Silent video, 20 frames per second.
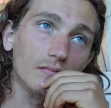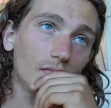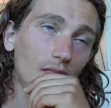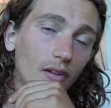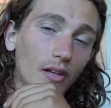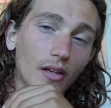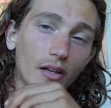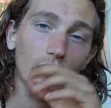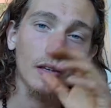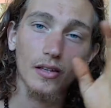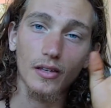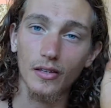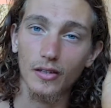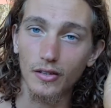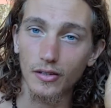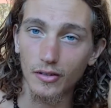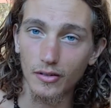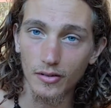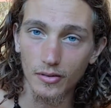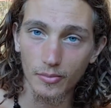Like,
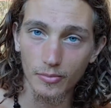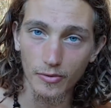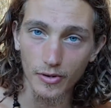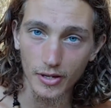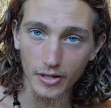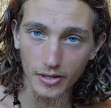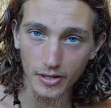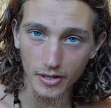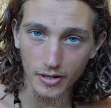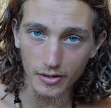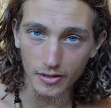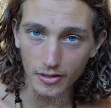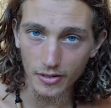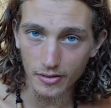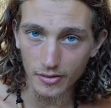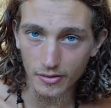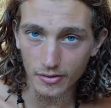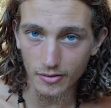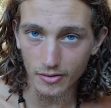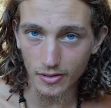your
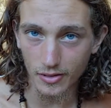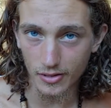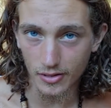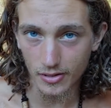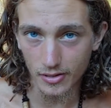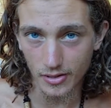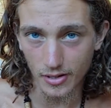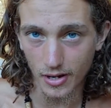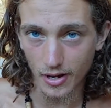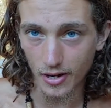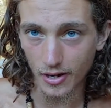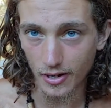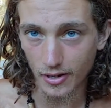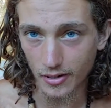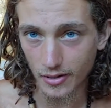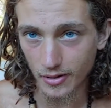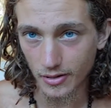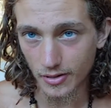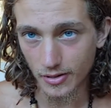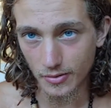breatharians on this side
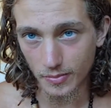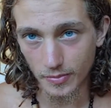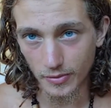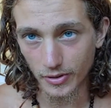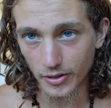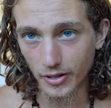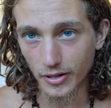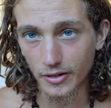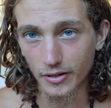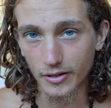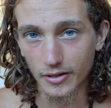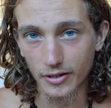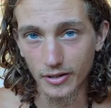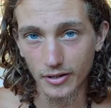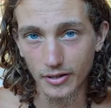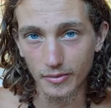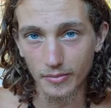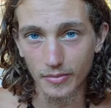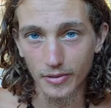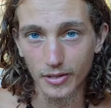and this polarity
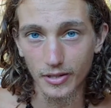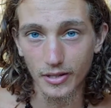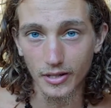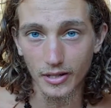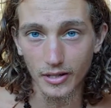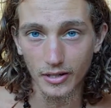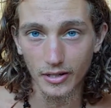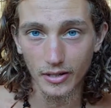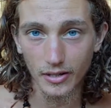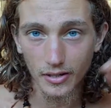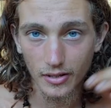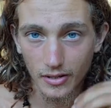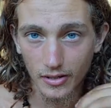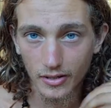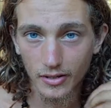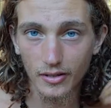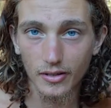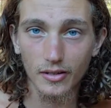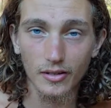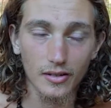can be like,
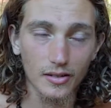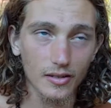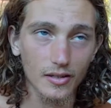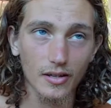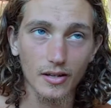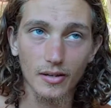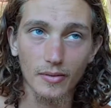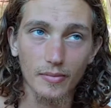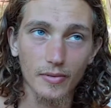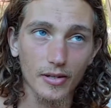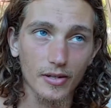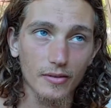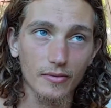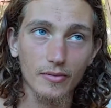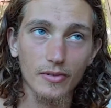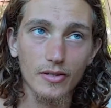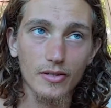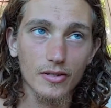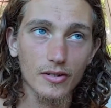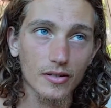yeah man,
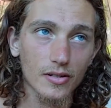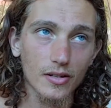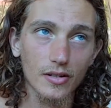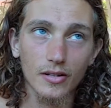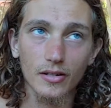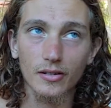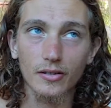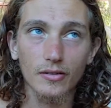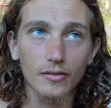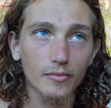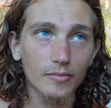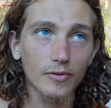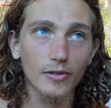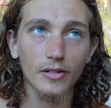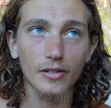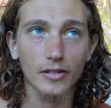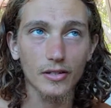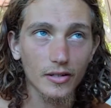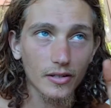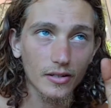we just gotta go
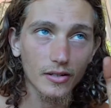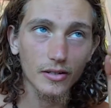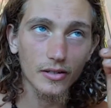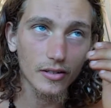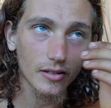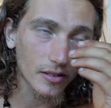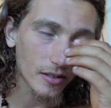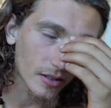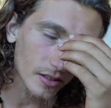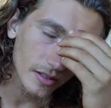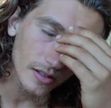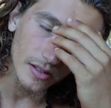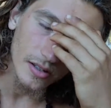breatharian, like,